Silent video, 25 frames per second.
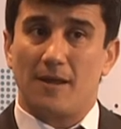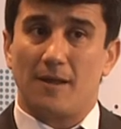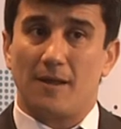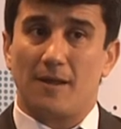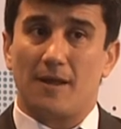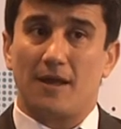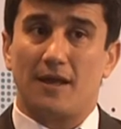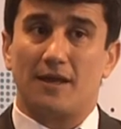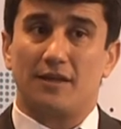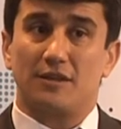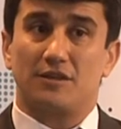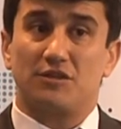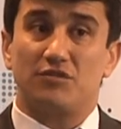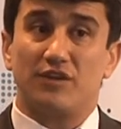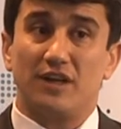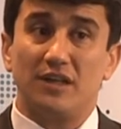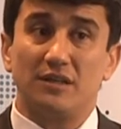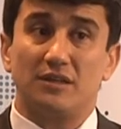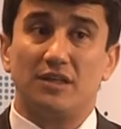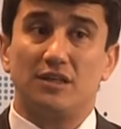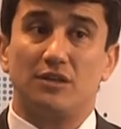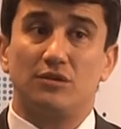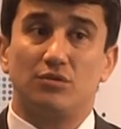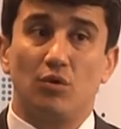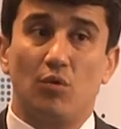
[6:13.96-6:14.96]
And
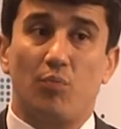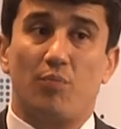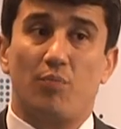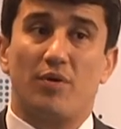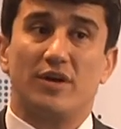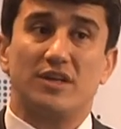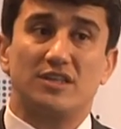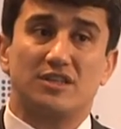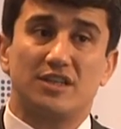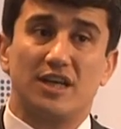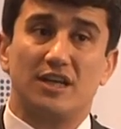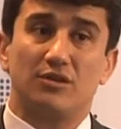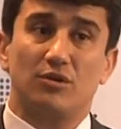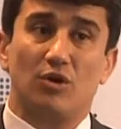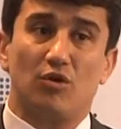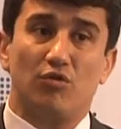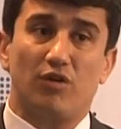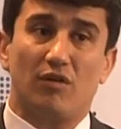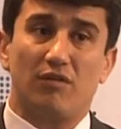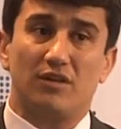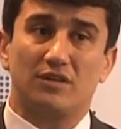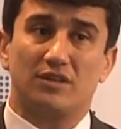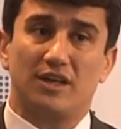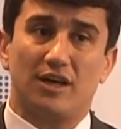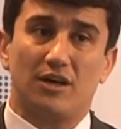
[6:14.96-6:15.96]
22% of
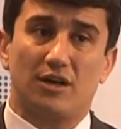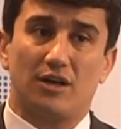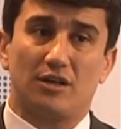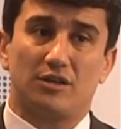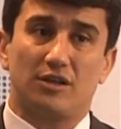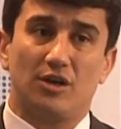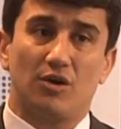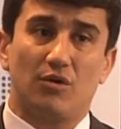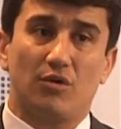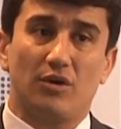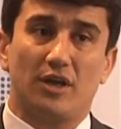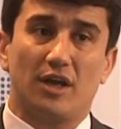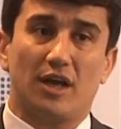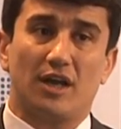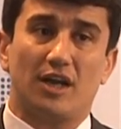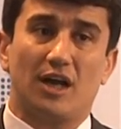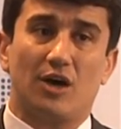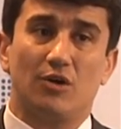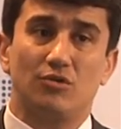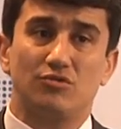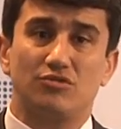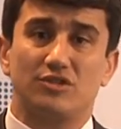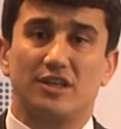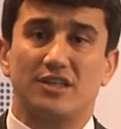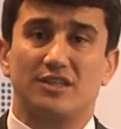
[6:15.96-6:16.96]
our territory
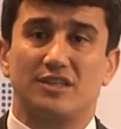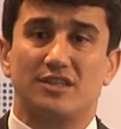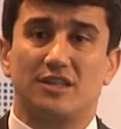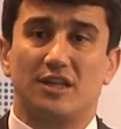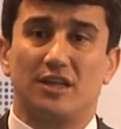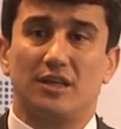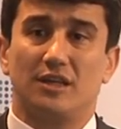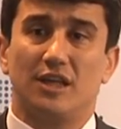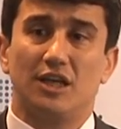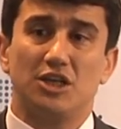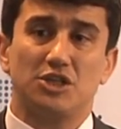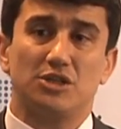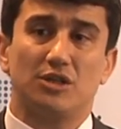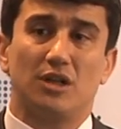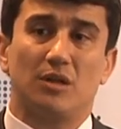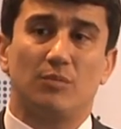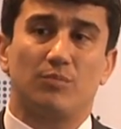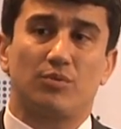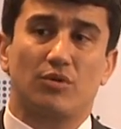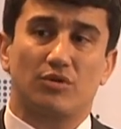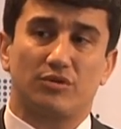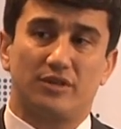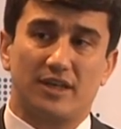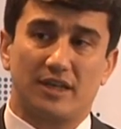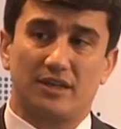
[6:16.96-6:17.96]
announced as a national
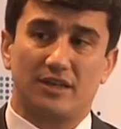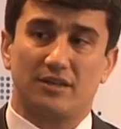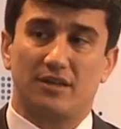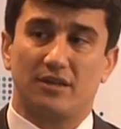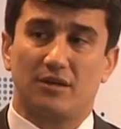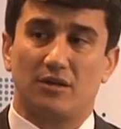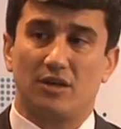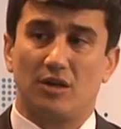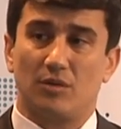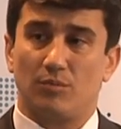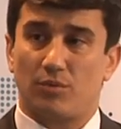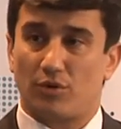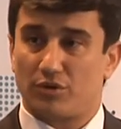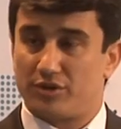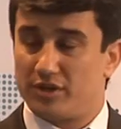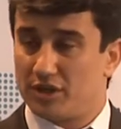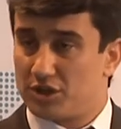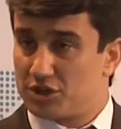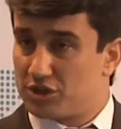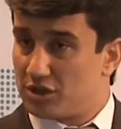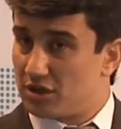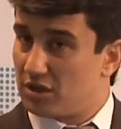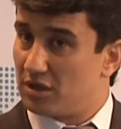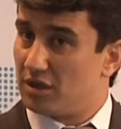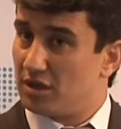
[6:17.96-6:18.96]
protected
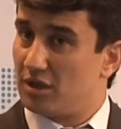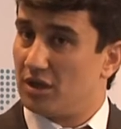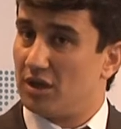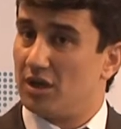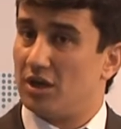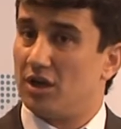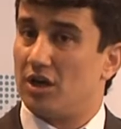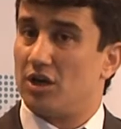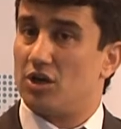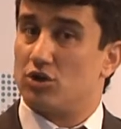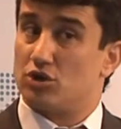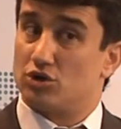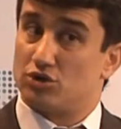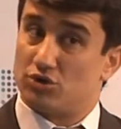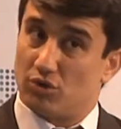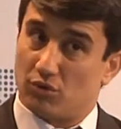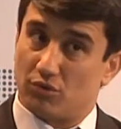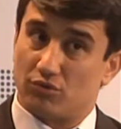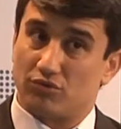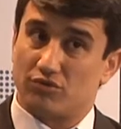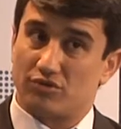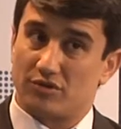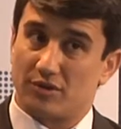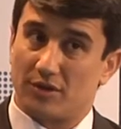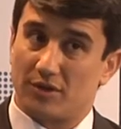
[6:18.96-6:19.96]
protection
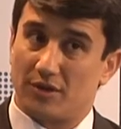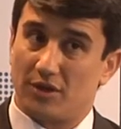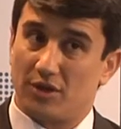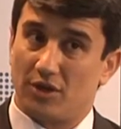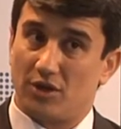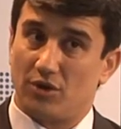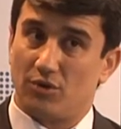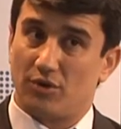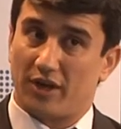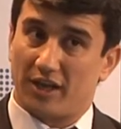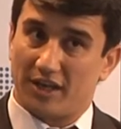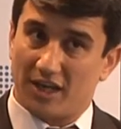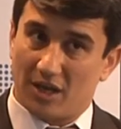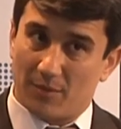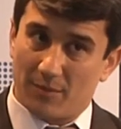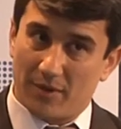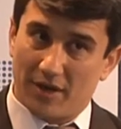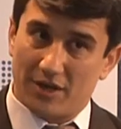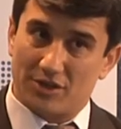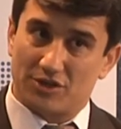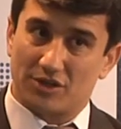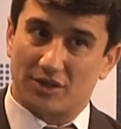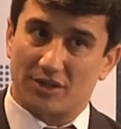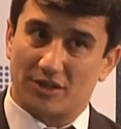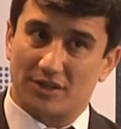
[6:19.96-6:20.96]
zones. You can
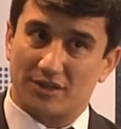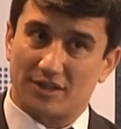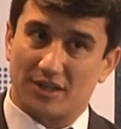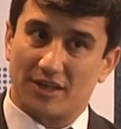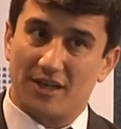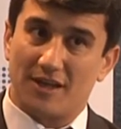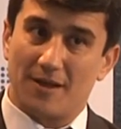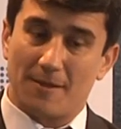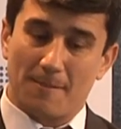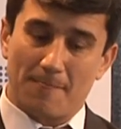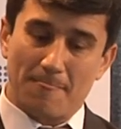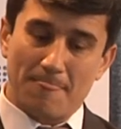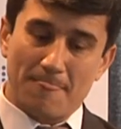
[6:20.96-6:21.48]
imagine. Yeah?